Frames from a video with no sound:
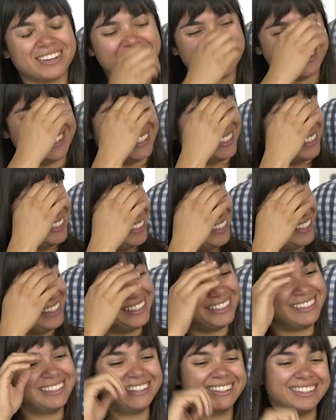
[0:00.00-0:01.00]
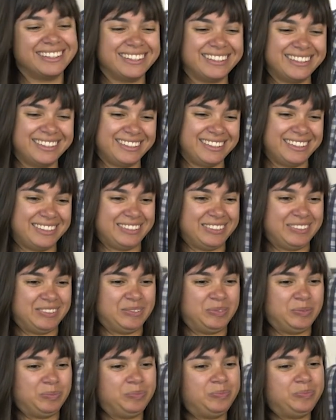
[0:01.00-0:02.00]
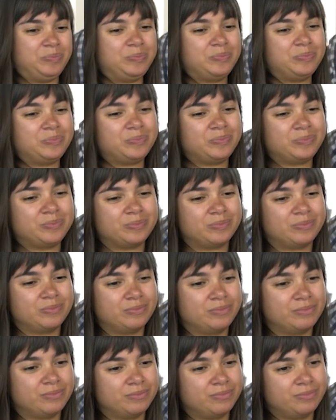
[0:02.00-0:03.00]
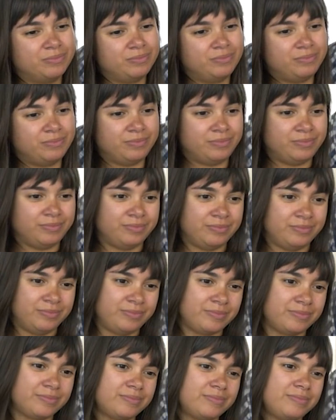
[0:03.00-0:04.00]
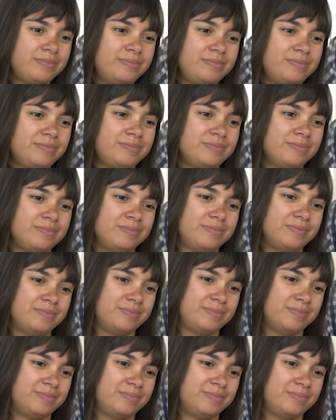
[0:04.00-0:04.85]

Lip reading: (not speaking)